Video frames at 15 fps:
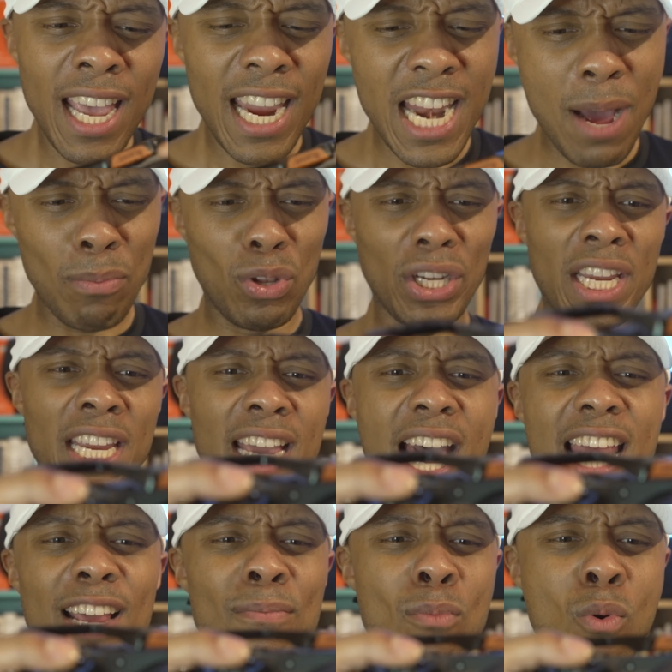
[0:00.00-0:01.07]
and I'm looking
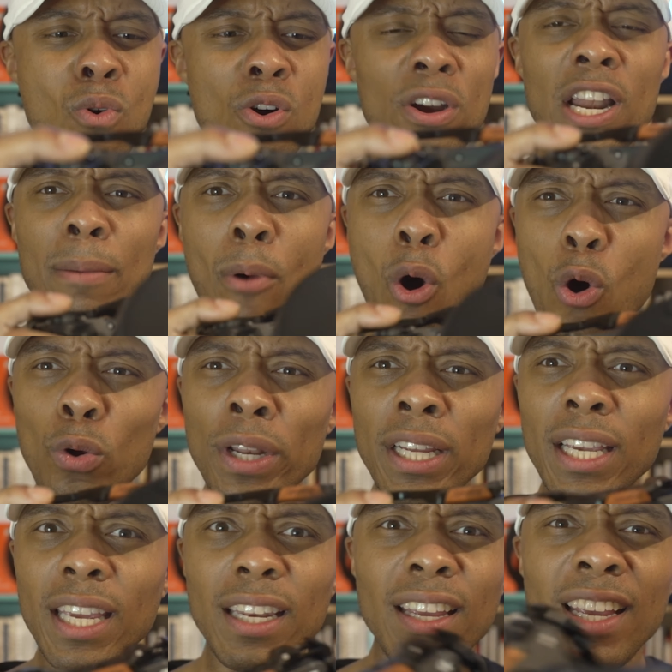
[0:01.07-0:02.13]
at it more and I'm
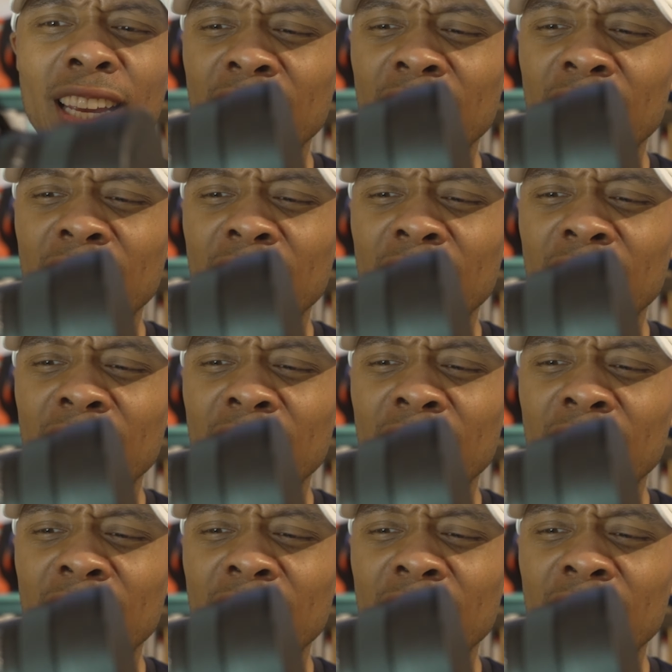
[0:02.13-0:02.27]
holding it,